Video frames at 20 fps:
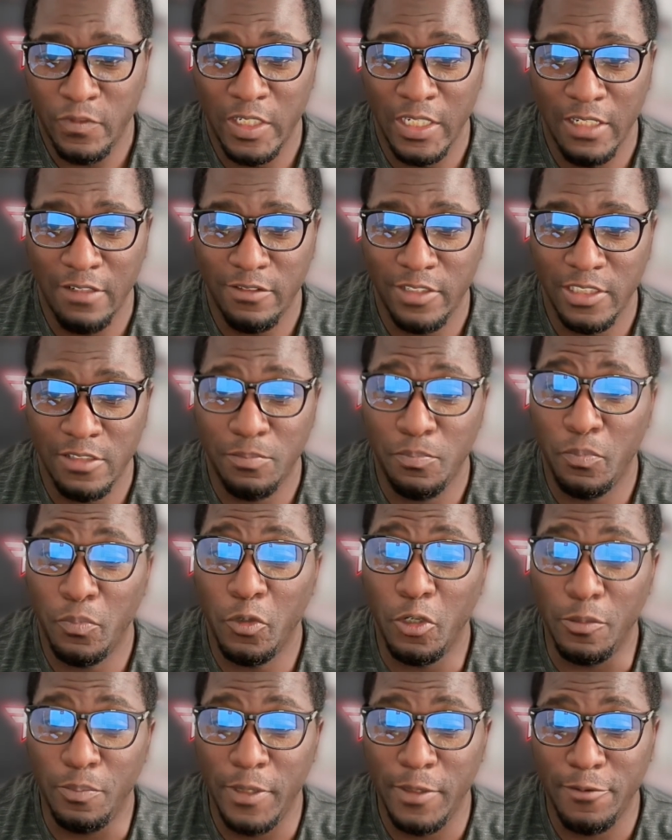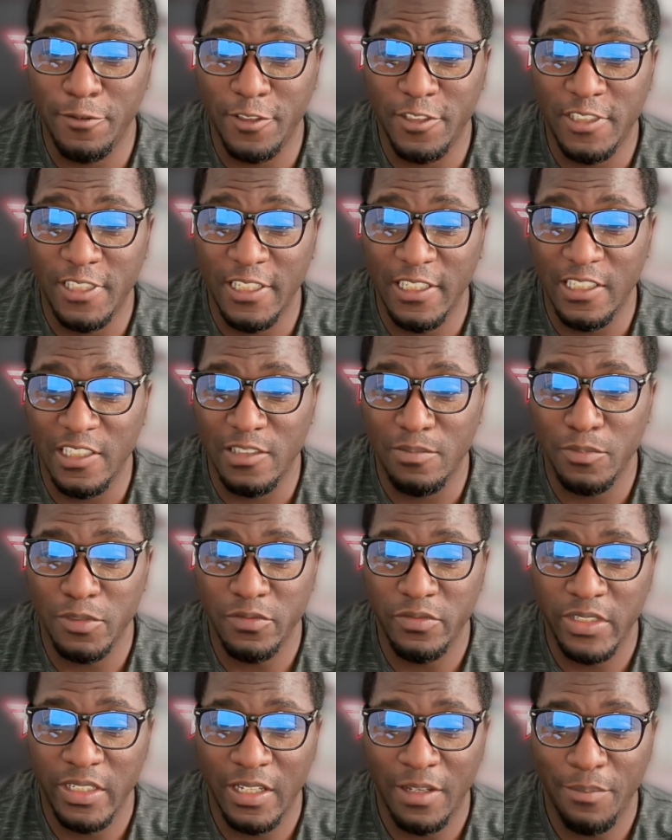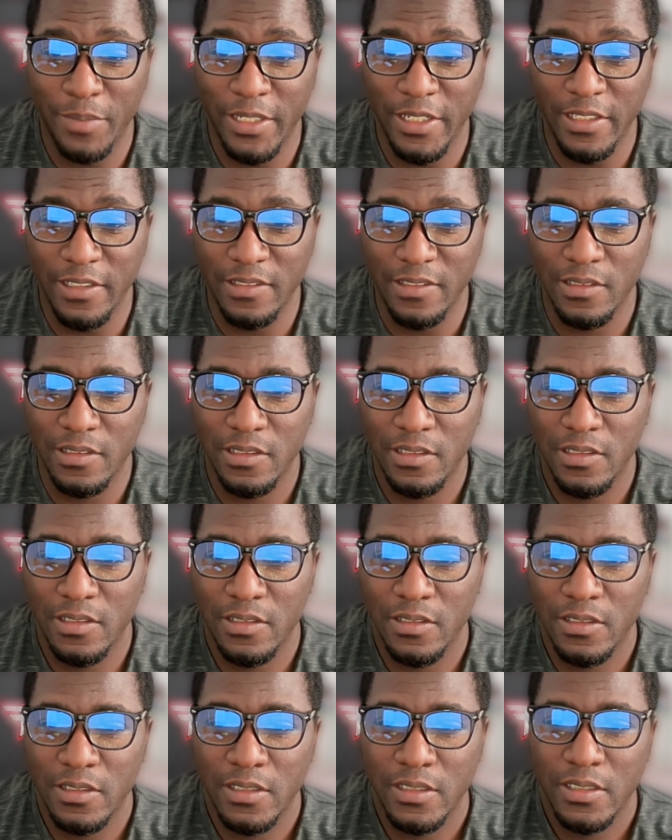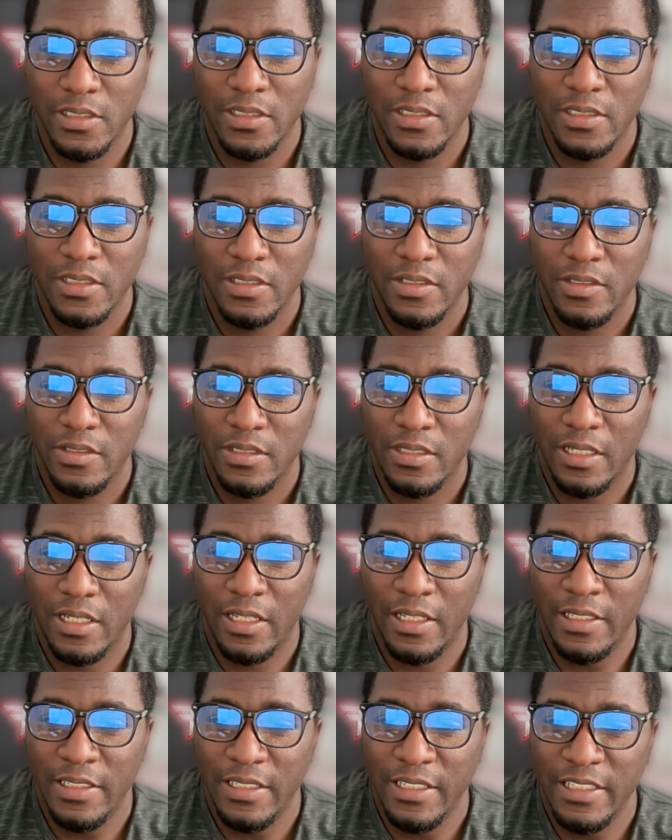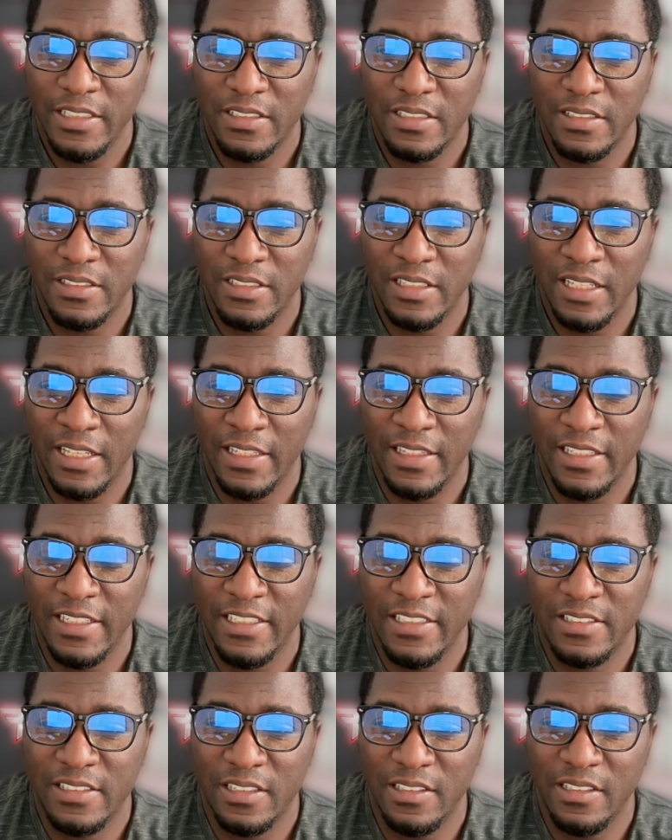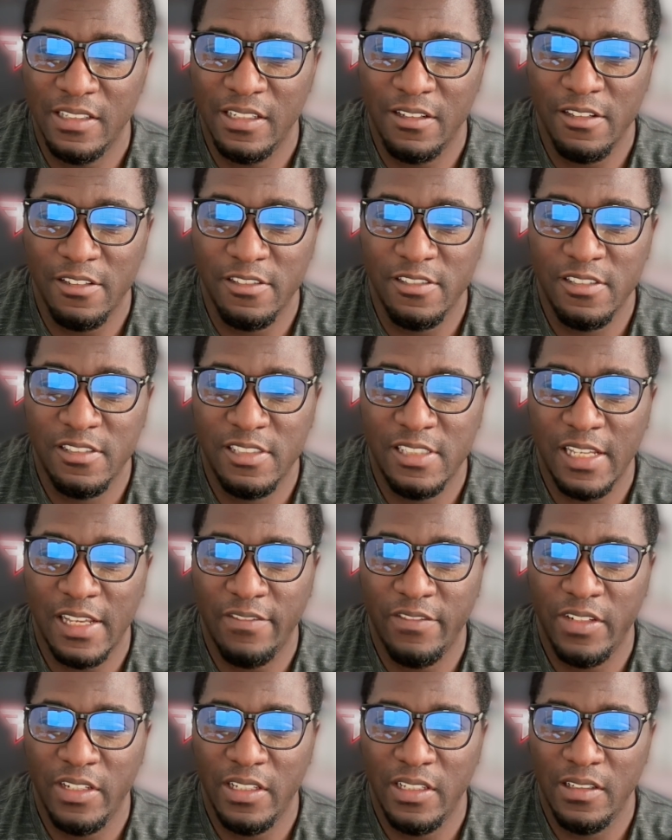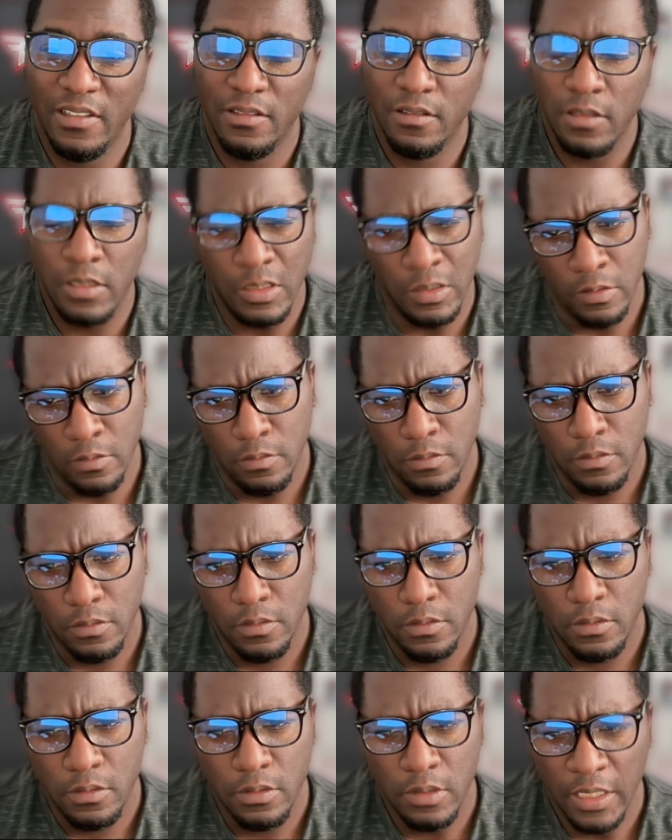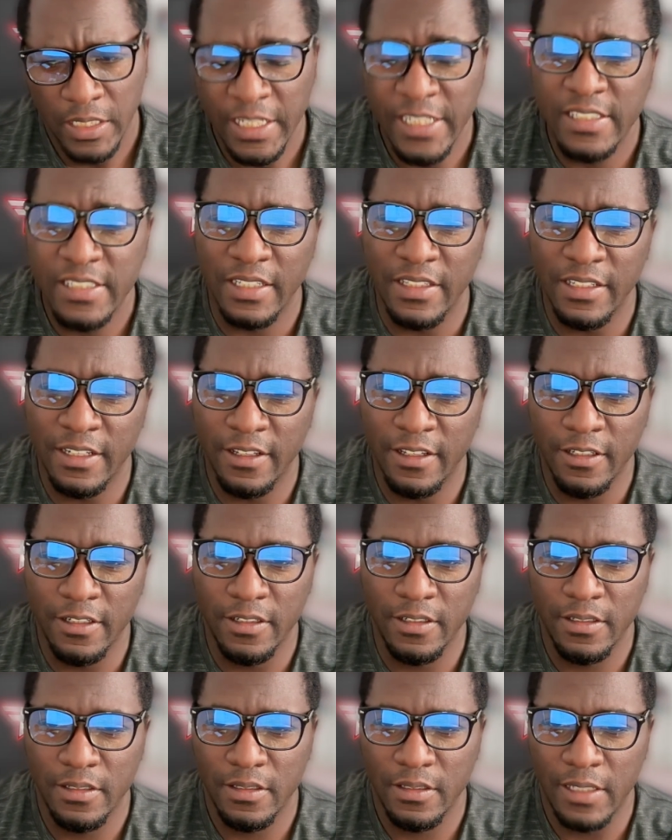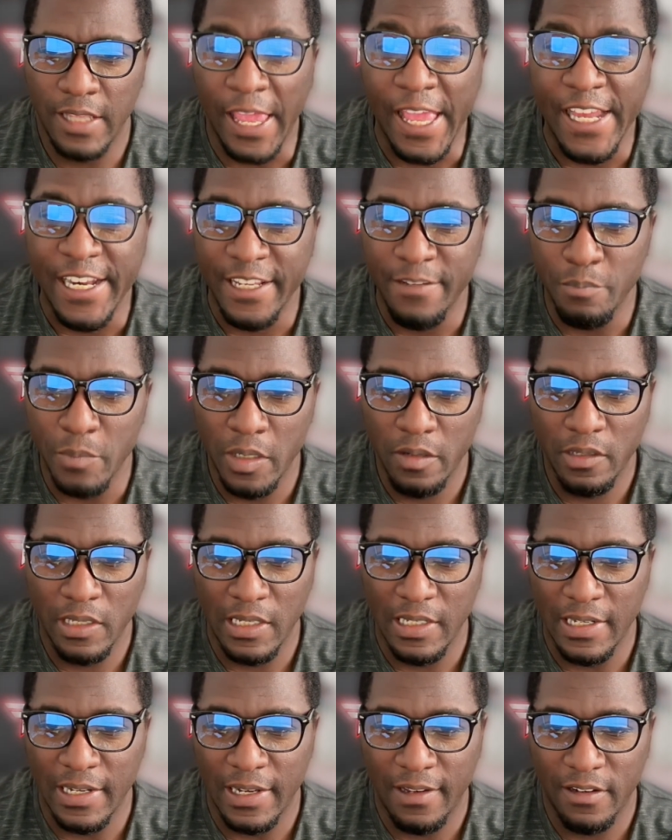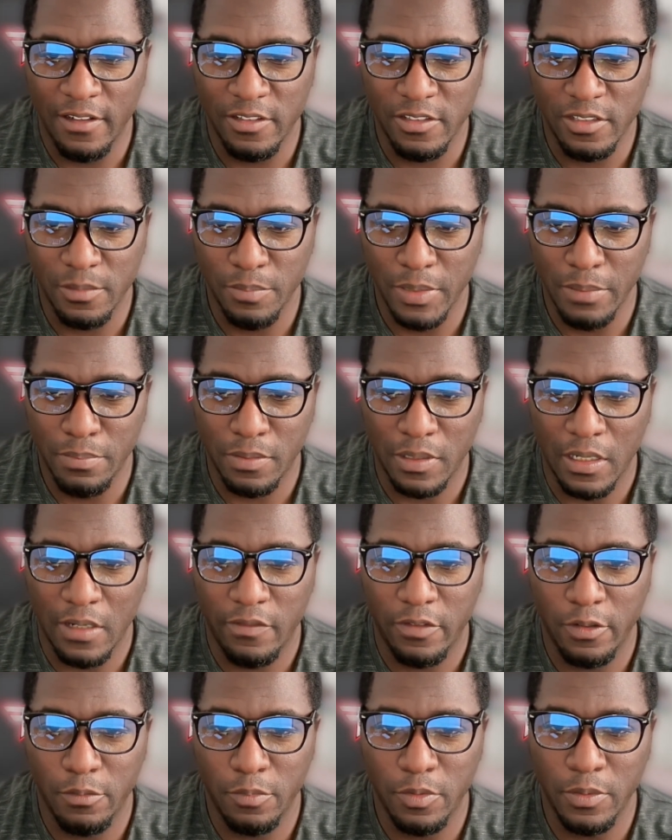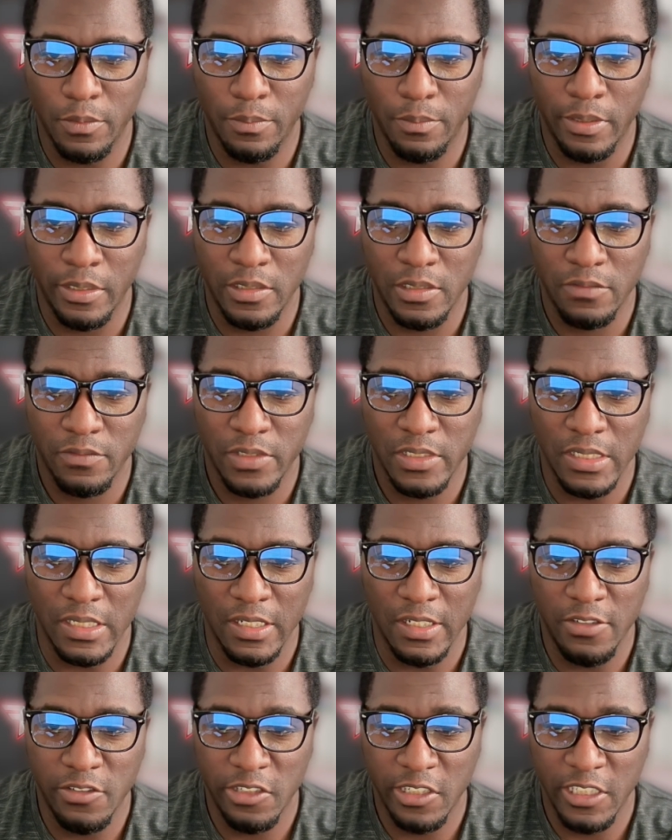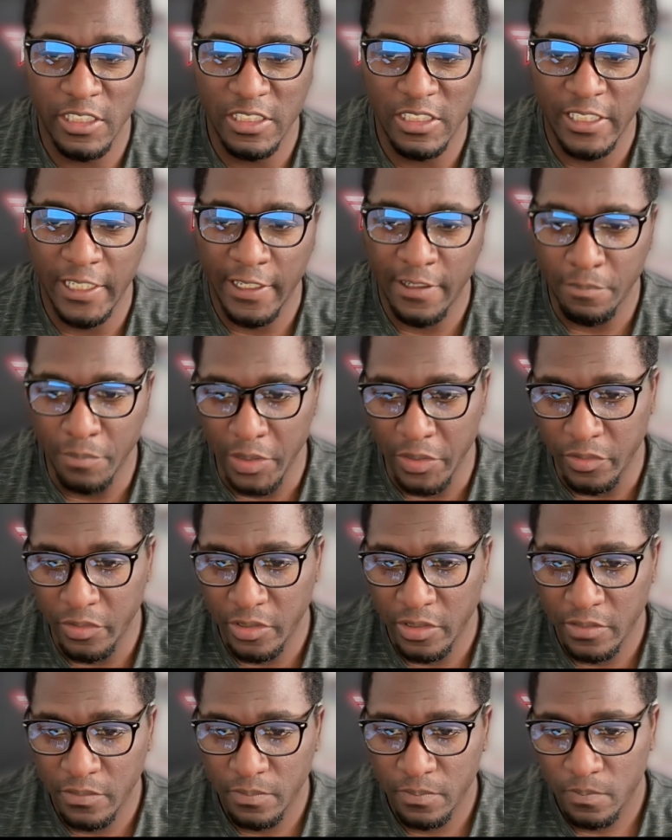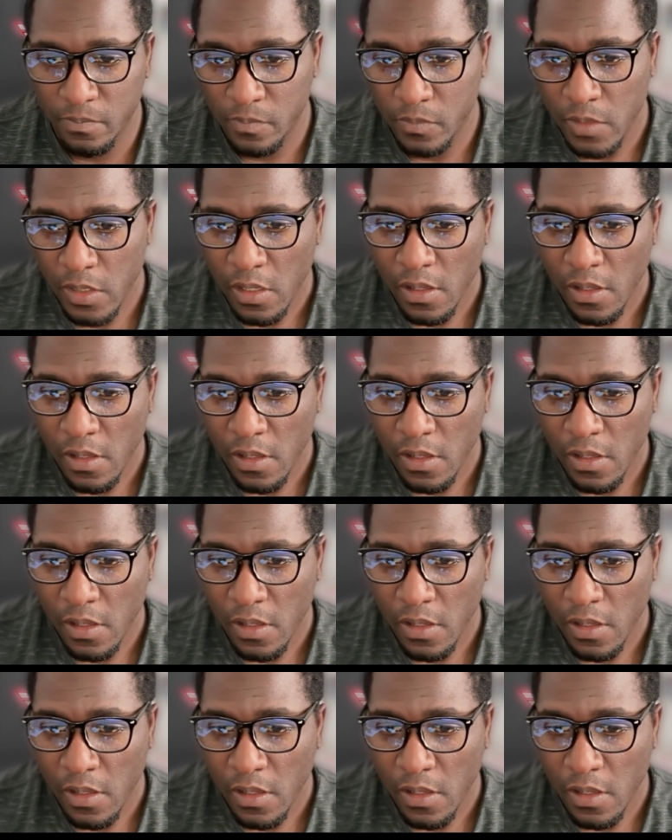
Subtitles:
Really wish more people would see this movie. I mean, it needs at least another it needs another $80 million to be profitable. The budget was $110 million.